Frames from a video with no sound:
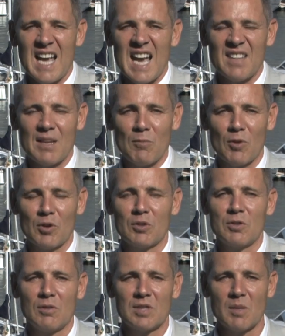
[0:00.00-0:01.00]
and then what you
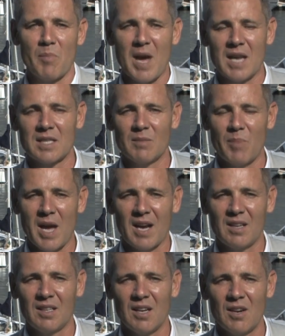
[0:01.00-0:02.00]
do is a
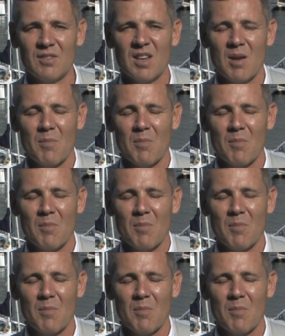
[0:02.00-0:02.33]
back-to-back loan,